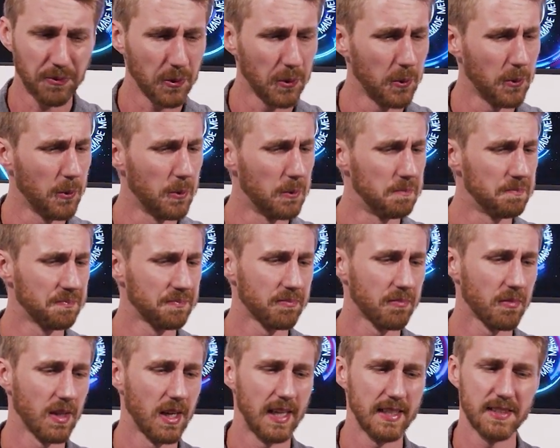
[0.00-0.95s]
Ooh,
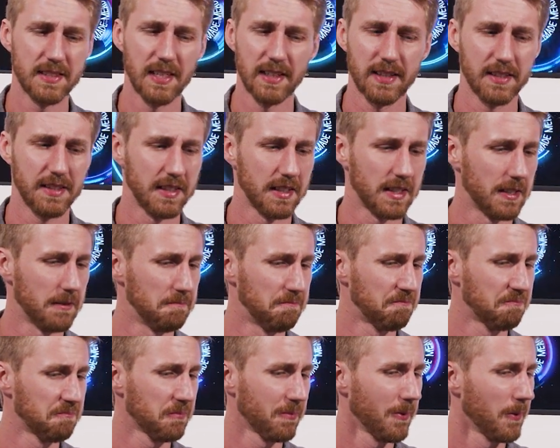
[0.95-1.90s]
that's not the ticket.
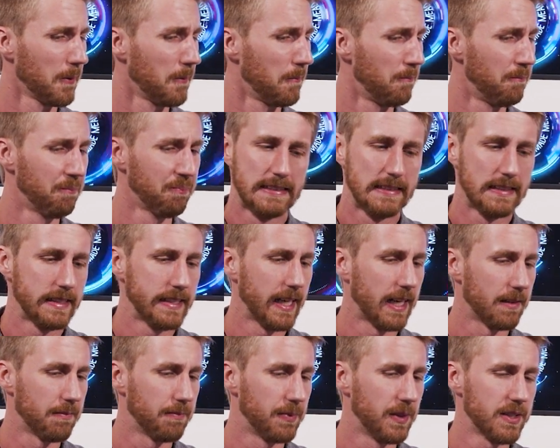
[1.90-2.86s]

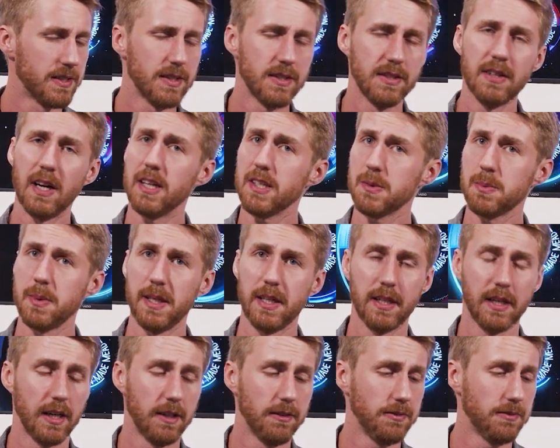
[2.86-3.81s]
Yeah, this is not sweet
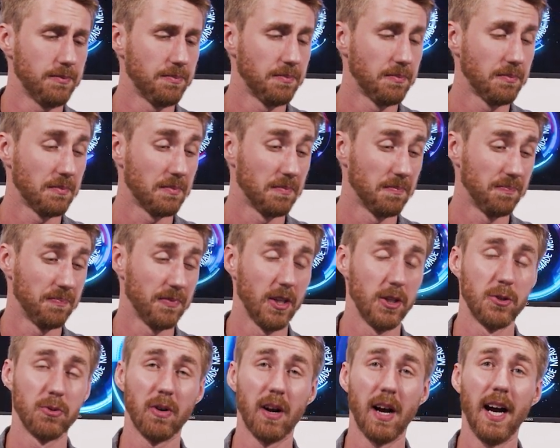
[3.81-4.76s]
enough.
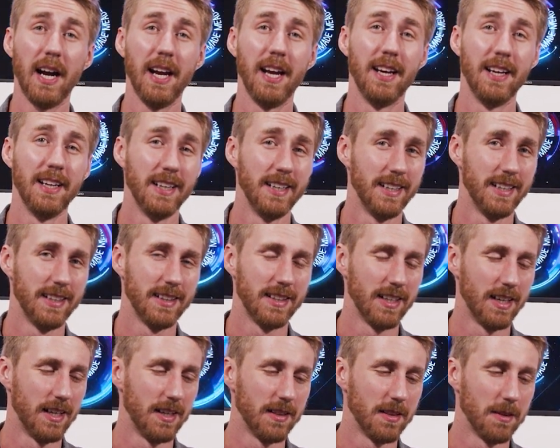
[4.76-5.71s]
The dry,
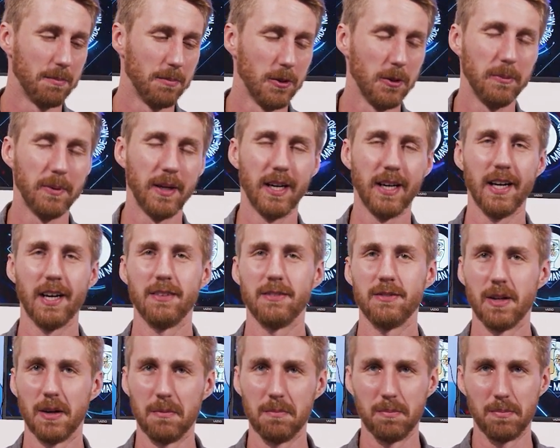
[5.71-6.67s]
the
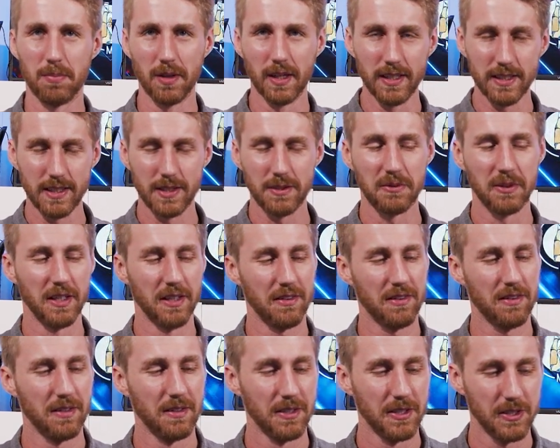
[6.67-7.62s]
blueberry I blended
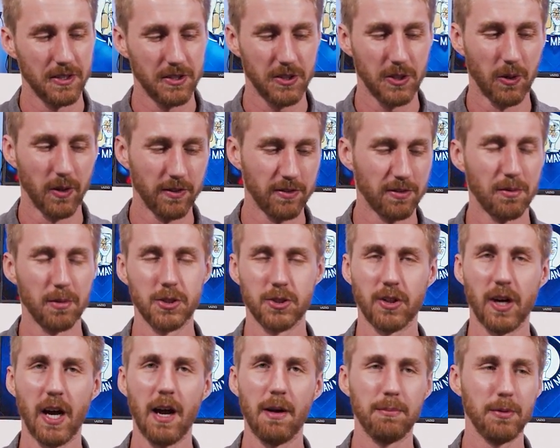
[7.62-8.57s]
with, going from a
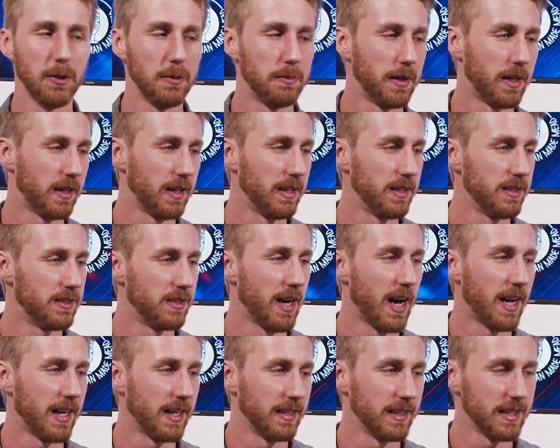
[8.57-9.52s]
dry blueberry to
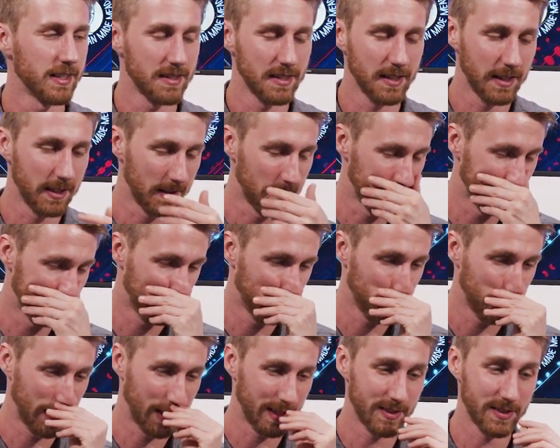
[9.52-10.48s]
adding this in,
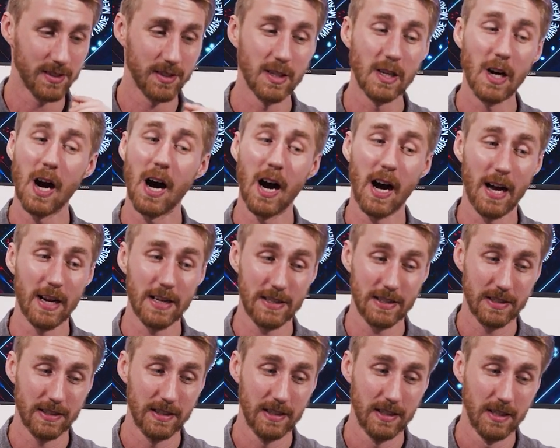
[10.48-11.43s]
has
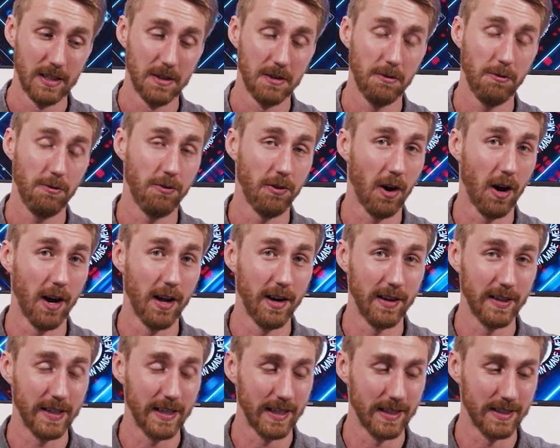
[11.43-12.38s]
not
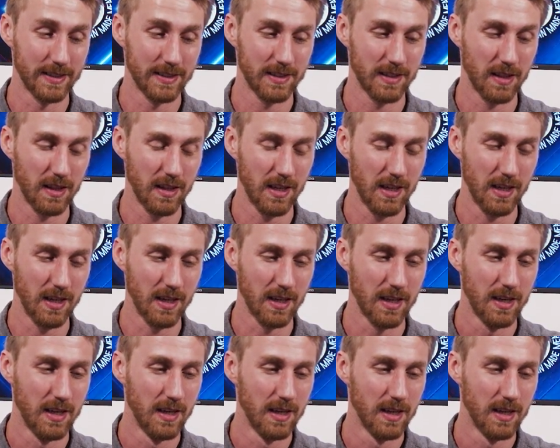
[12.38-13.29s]
fought against the